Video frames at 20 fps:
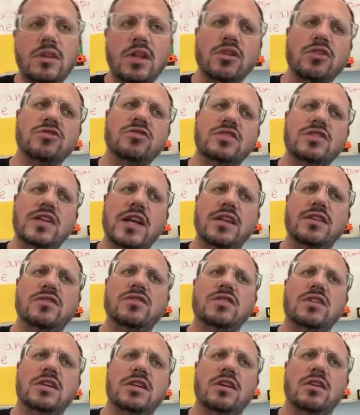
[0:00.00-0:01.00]
There's a
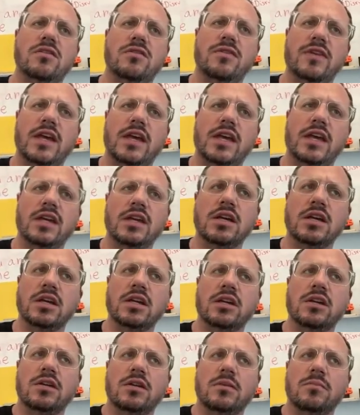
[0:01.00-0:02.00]
tendency of a
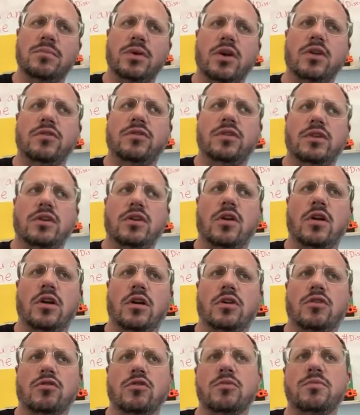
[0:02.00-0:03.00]
person or
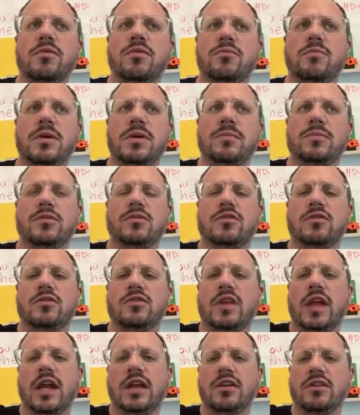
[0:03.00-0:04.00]
a group of people to
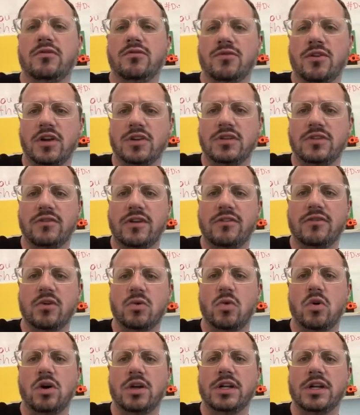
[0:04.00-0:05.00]
stand in front of
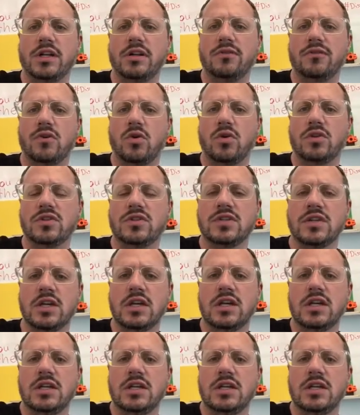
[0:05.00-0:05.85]
everyone and, of course,